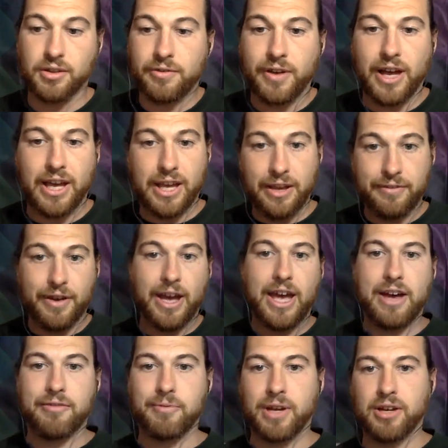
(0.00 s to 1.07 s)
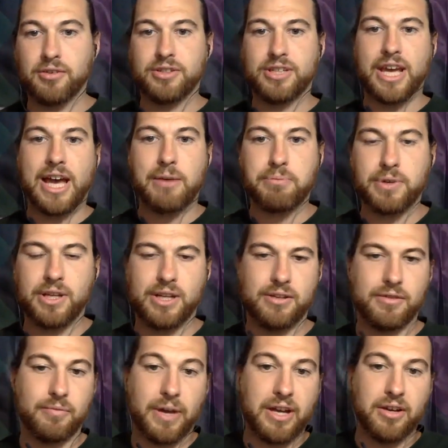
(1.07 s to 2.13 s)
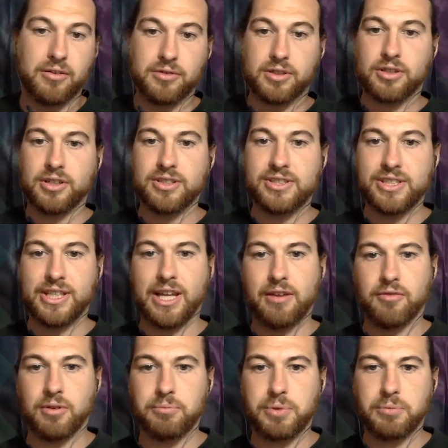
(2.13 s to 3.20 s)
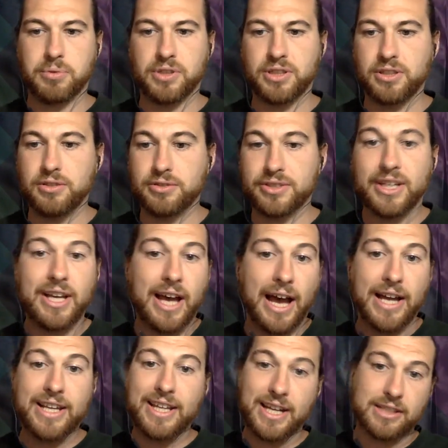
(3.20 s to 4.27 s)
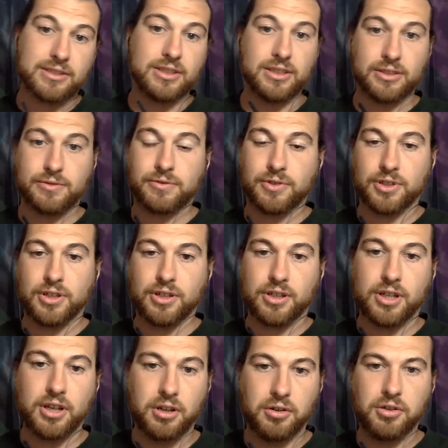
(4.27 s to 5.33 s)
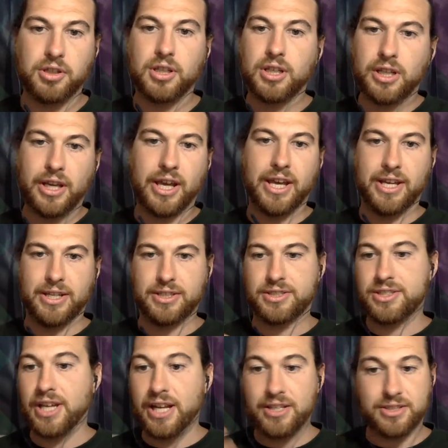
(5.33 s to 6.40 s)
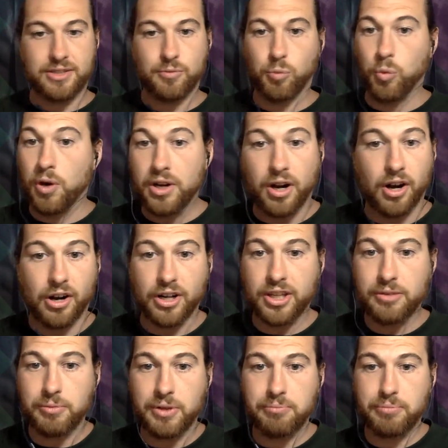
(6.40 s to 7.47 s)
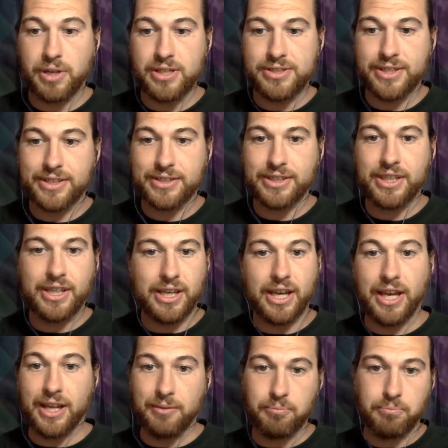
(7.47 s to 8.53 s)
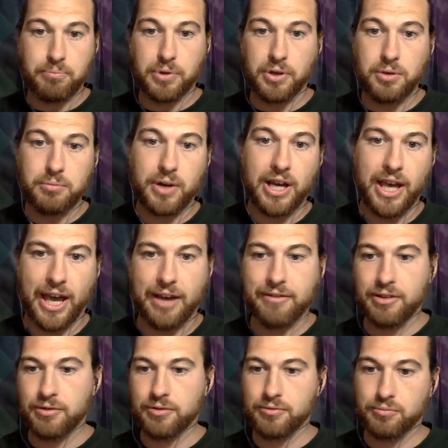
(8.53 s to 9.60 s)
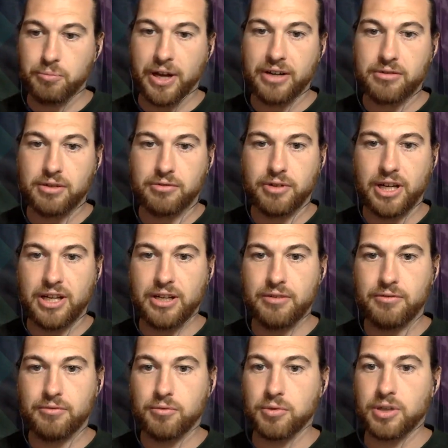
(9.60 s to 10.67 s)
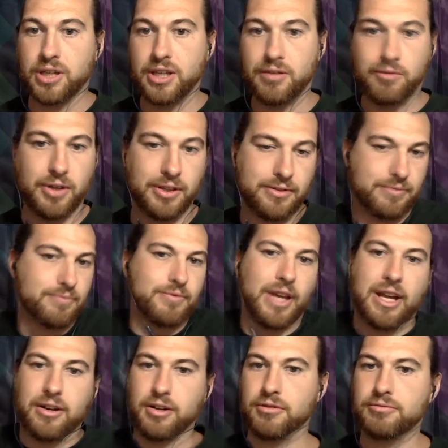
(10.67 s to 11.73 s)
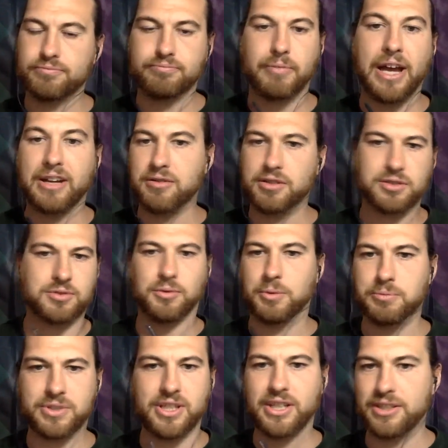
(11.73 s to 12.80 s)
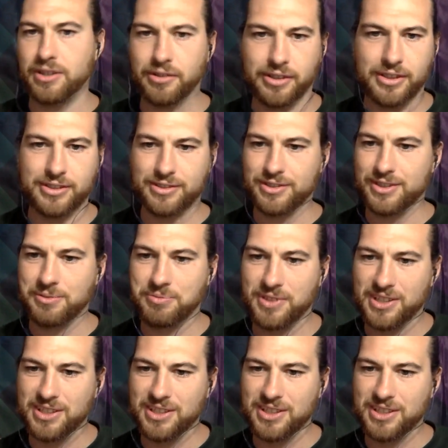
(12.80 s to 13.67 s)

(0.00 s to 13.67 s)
if I have my own dApp and my own currency that I want people to use, I can actually just fork your code and change one argument basically, and boom, I have it µRaiden working with, I don't know, micro Swarm City tokens or something.